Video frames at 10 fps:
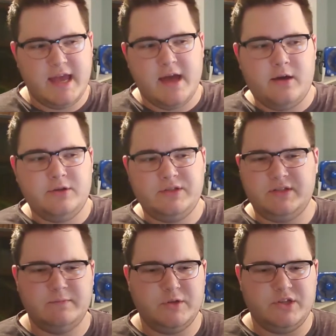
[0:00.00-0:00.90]
else
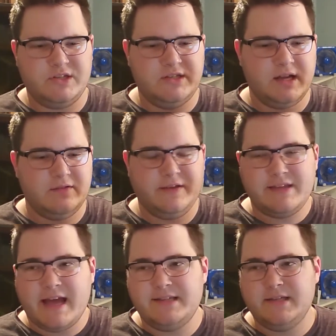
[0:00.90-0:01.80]
was just done
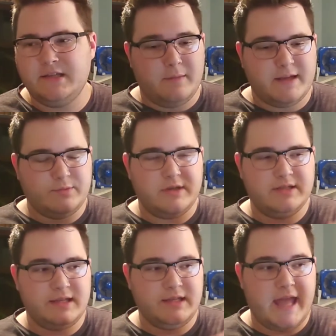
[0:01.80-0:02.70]
fantastically, as well as
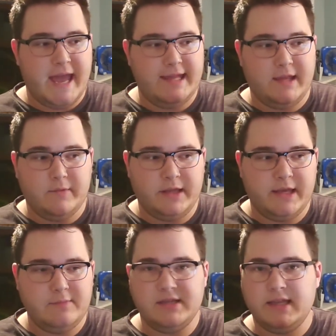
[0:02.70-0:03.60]
the editing. When it
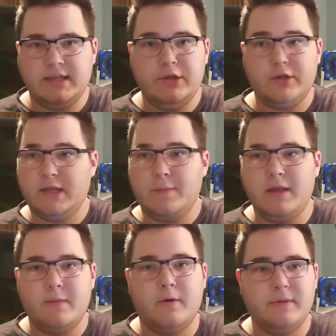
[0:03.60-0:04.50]
came to the
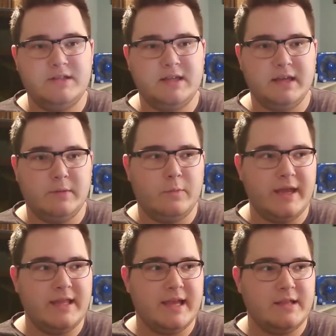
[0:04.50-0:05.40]
comedic moments, the
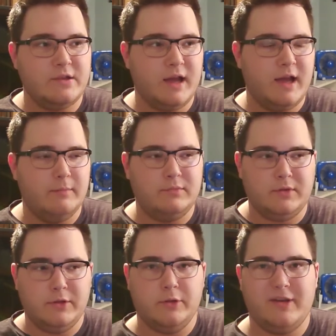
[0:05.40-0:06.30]
way that
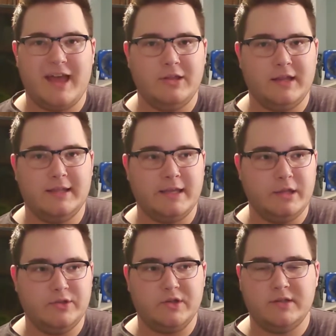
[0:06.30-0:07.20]
Lulu held
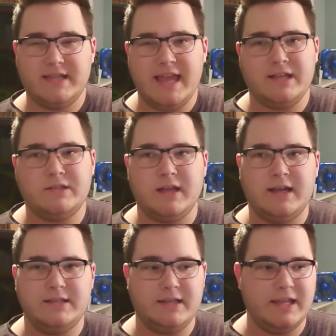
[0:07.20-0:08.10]
on certain takes
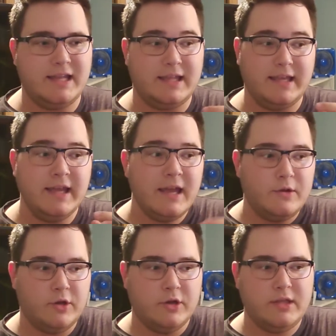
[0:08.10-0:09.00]
to get that
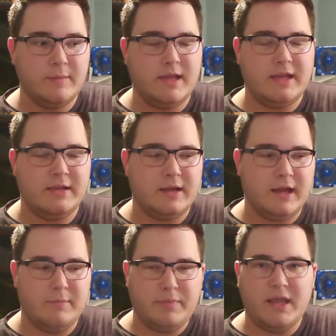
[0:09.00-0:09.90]
good
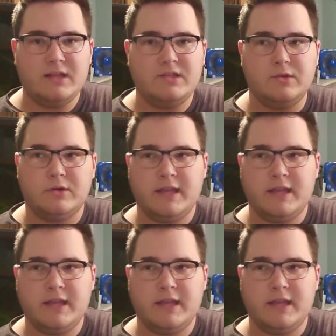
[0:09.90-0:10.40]
comedic beats or